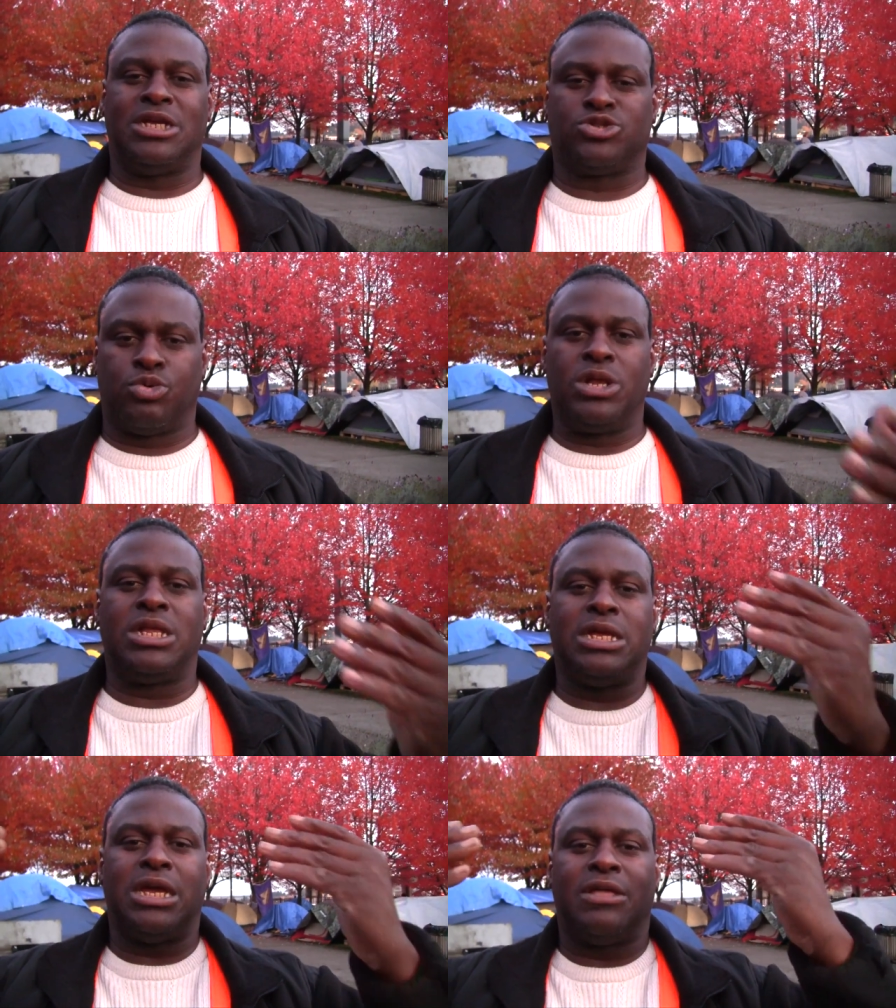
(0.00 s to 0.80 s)
is
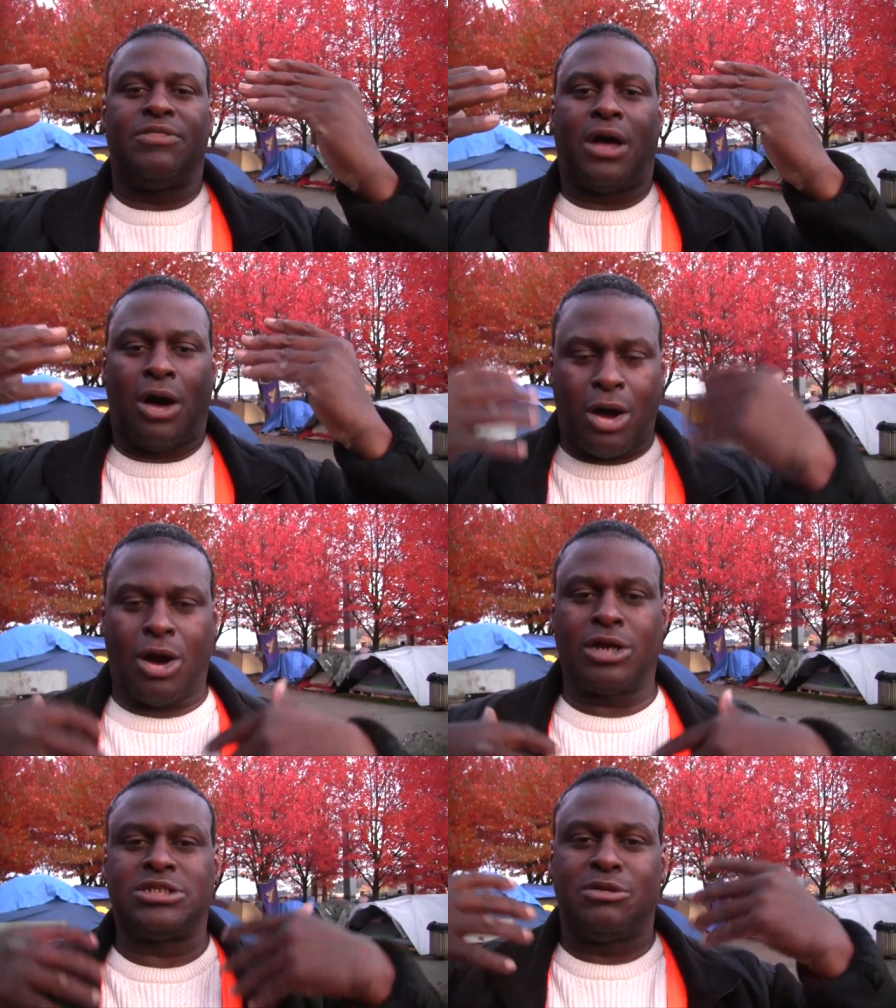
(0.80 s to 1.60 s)
really in the
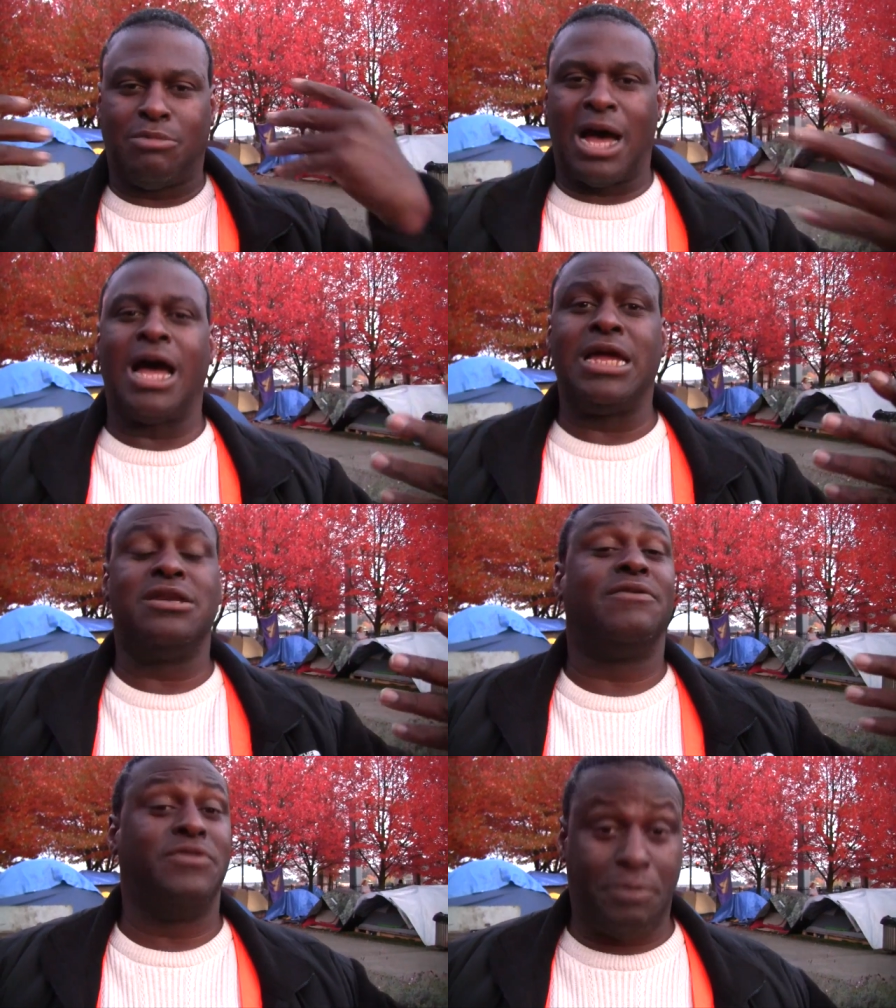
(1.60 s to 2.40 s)
heart and
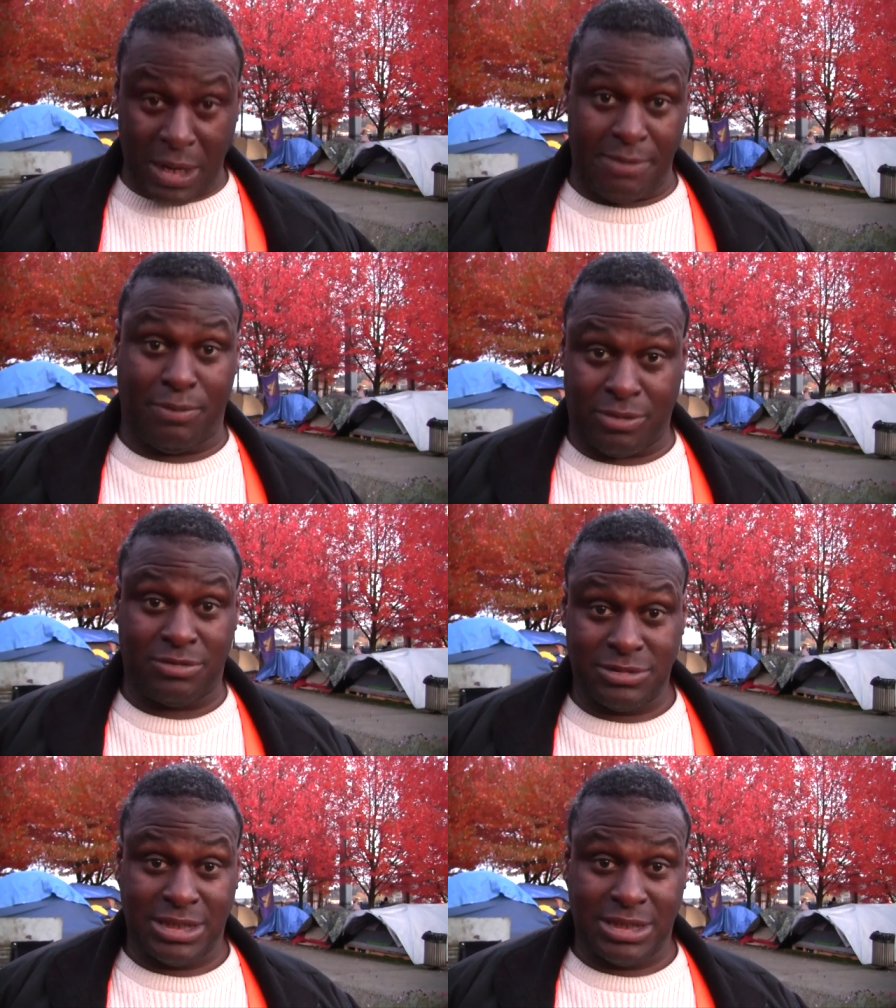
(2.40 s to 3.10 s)
mind of the people.